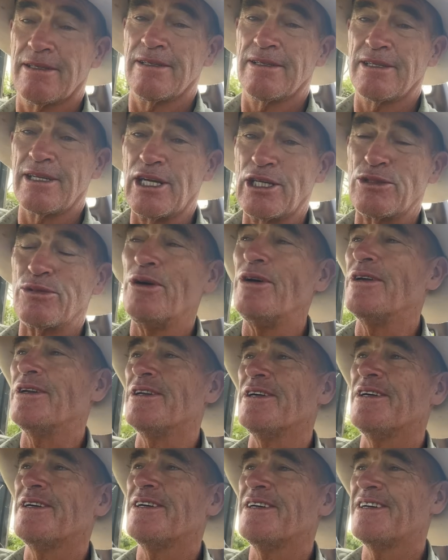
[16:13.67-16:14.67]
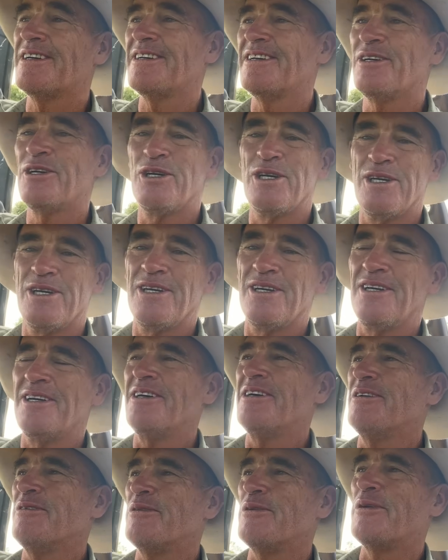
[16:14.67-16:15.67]
guess what?
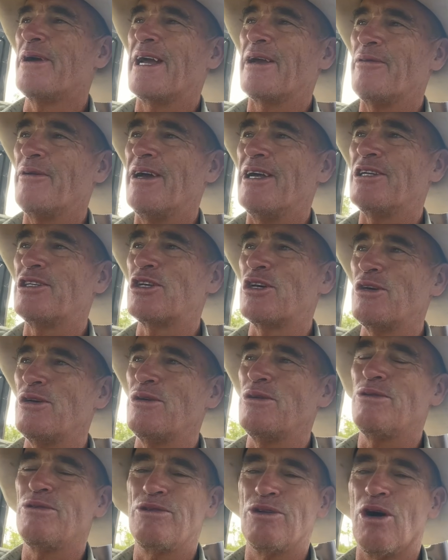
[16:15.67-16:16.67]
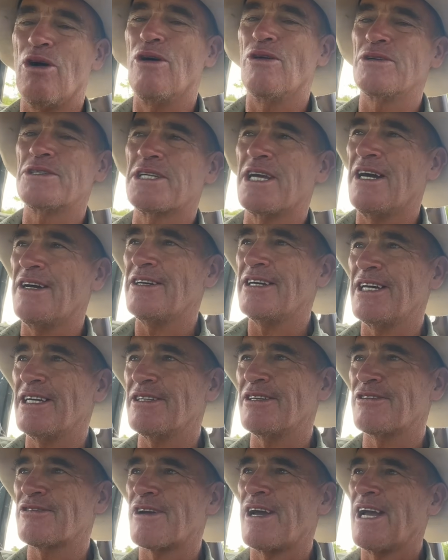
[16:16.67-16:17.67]
We reckon we had 2 dogs going down
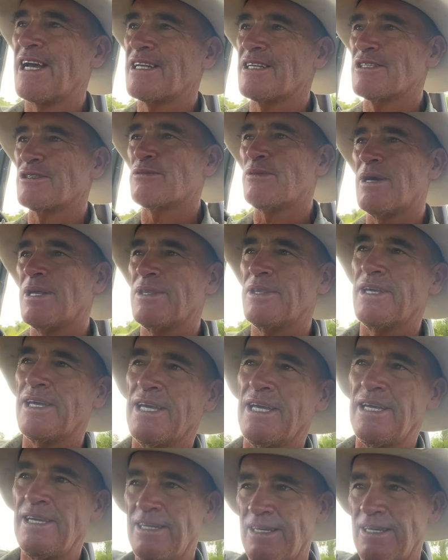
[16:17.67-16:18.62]
the track. There's one there,